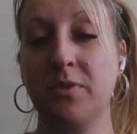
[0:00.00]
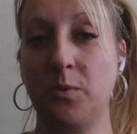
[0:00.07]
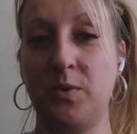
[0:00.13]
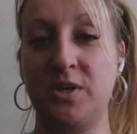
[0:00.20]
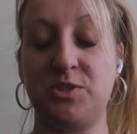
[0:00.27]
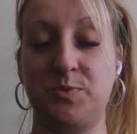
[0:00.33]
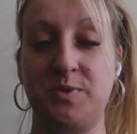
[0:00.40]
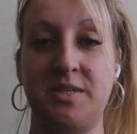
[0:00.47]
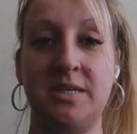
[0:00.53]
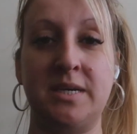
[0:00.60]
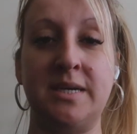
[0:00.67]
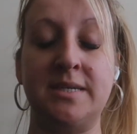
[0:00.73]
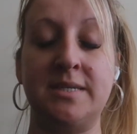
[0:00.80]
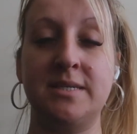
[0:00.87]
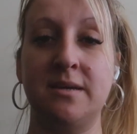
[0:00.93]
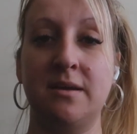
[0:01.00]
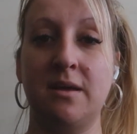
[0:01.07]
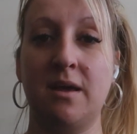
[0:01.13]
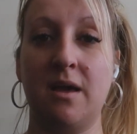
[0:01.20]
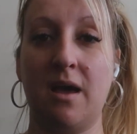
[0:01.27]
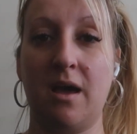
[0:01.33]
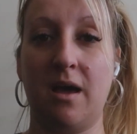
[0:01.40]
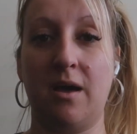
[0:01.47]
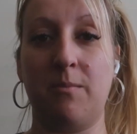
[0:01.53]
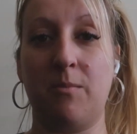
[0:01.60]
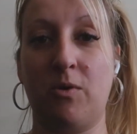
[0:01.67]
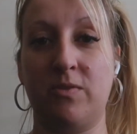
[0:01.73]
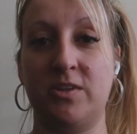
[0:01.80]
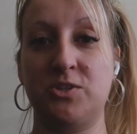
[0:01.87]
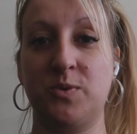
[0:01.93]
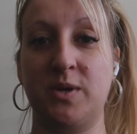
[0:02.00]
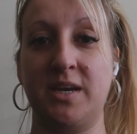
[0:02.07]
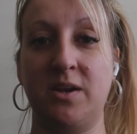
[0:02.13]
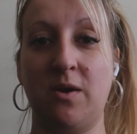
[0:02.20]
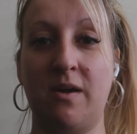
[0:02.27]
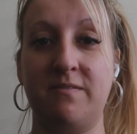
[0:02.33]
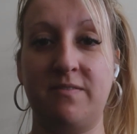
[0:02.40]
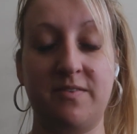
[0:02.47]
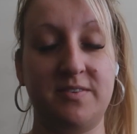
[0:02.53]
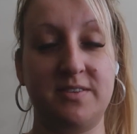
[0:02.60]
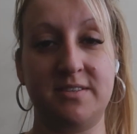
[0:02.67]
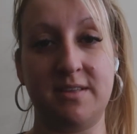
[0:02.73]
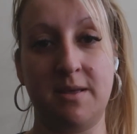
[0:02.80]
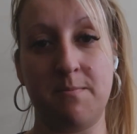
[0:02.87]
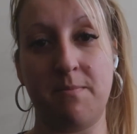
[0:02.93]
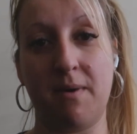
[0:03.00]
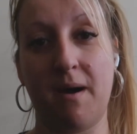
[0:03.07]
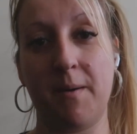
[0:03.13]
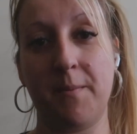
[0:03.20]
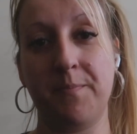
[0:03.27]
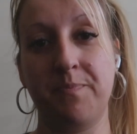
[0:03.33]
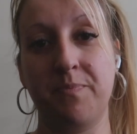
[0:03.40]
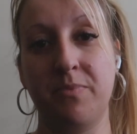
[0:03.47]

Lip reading: which we did on the 29th of December.